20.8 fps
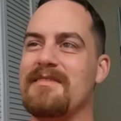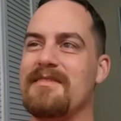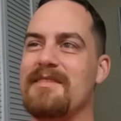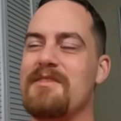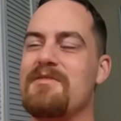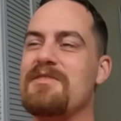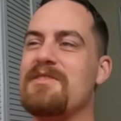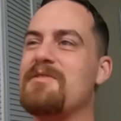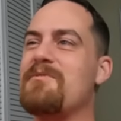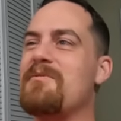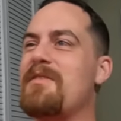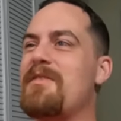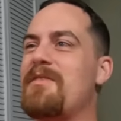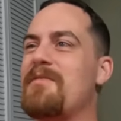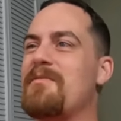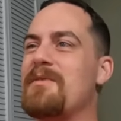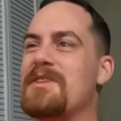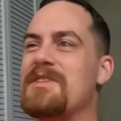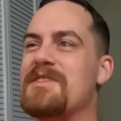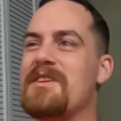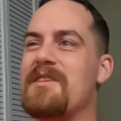usually with
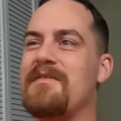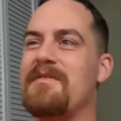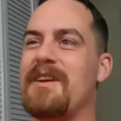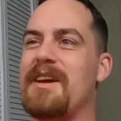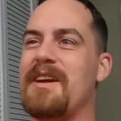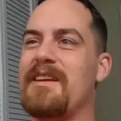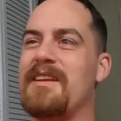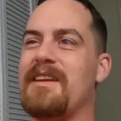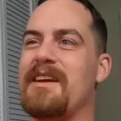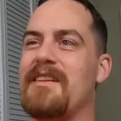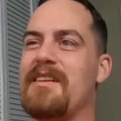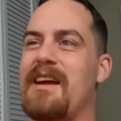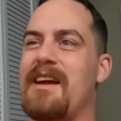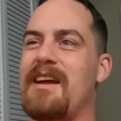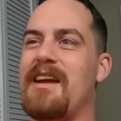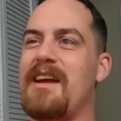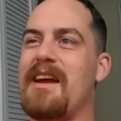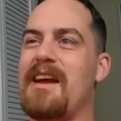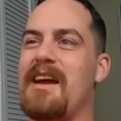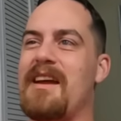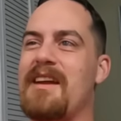with stuff like that.
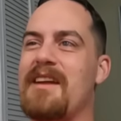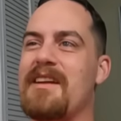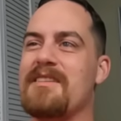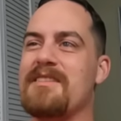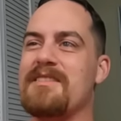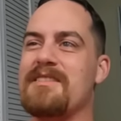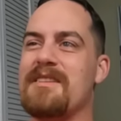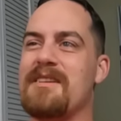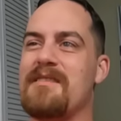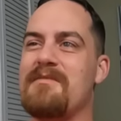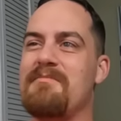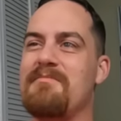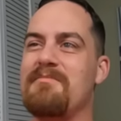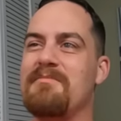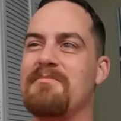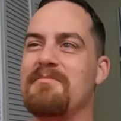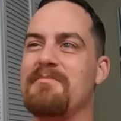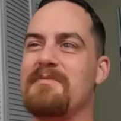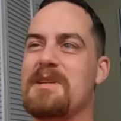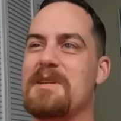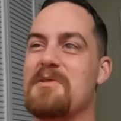I, I guess um,
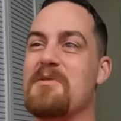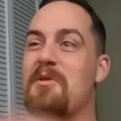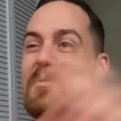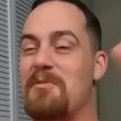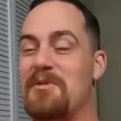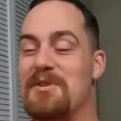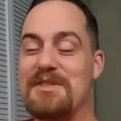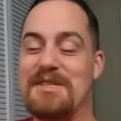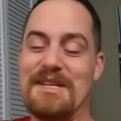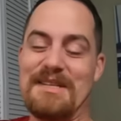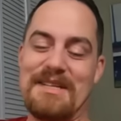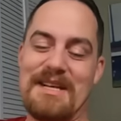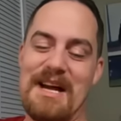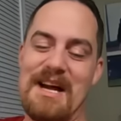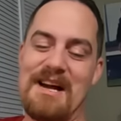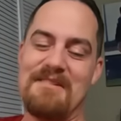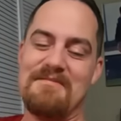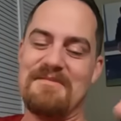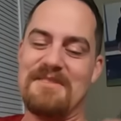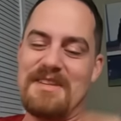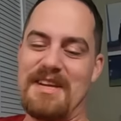in normal
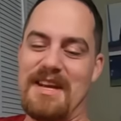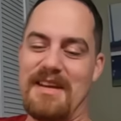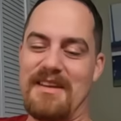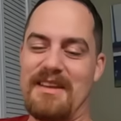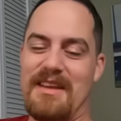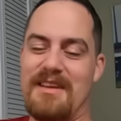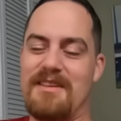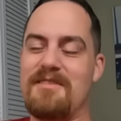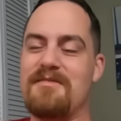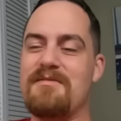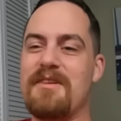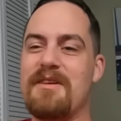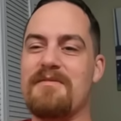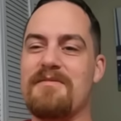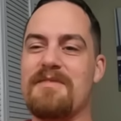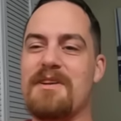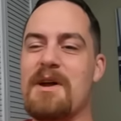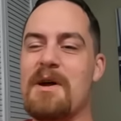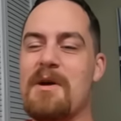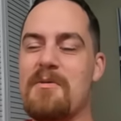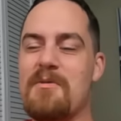sitcoms like that you
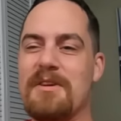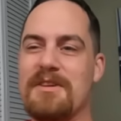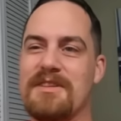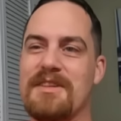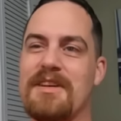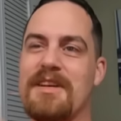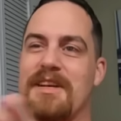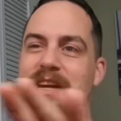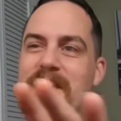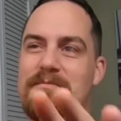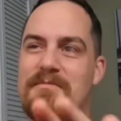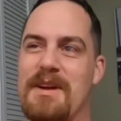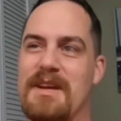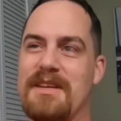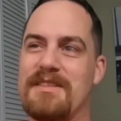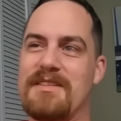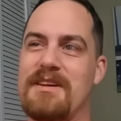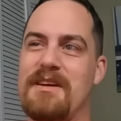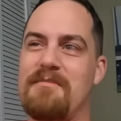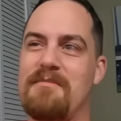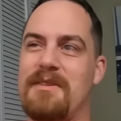don't know what's going to get
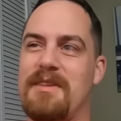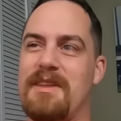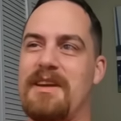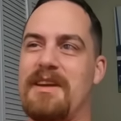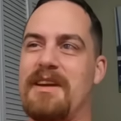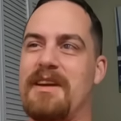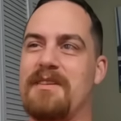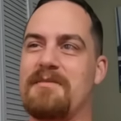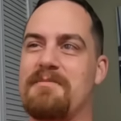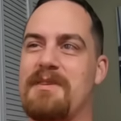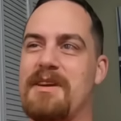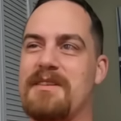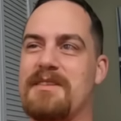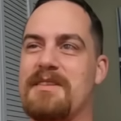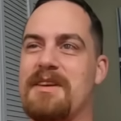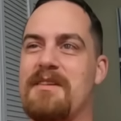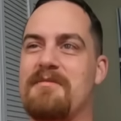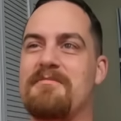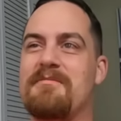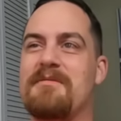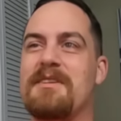messed up and then it gets messed
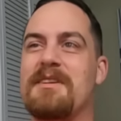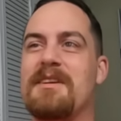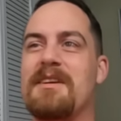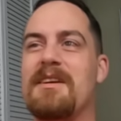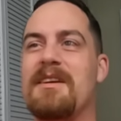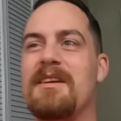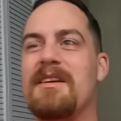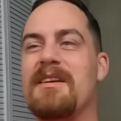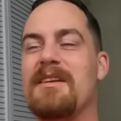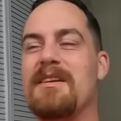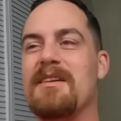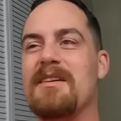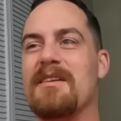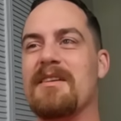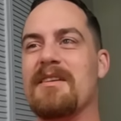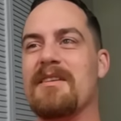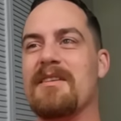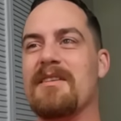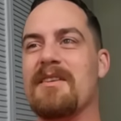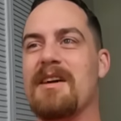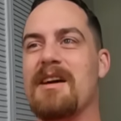up,
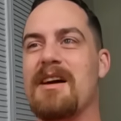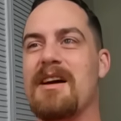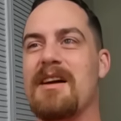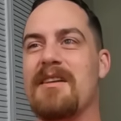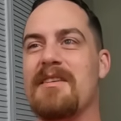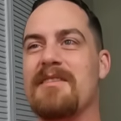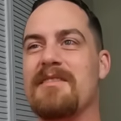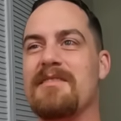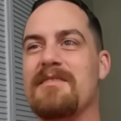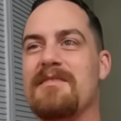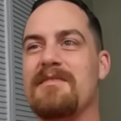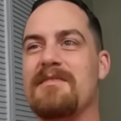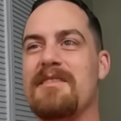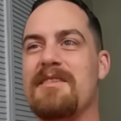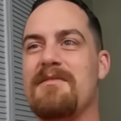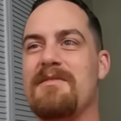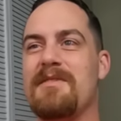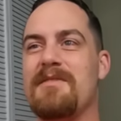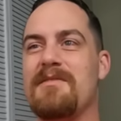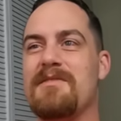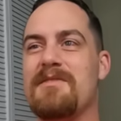or uh,
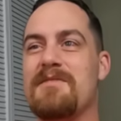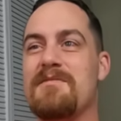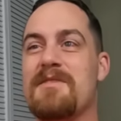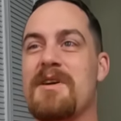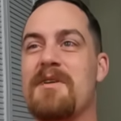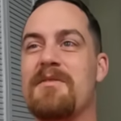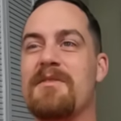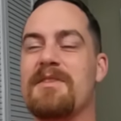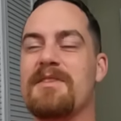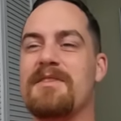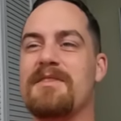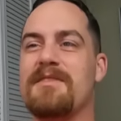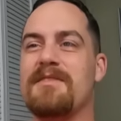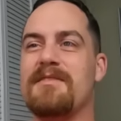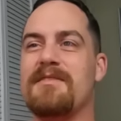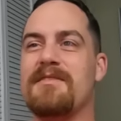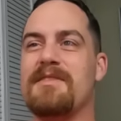if you do know it's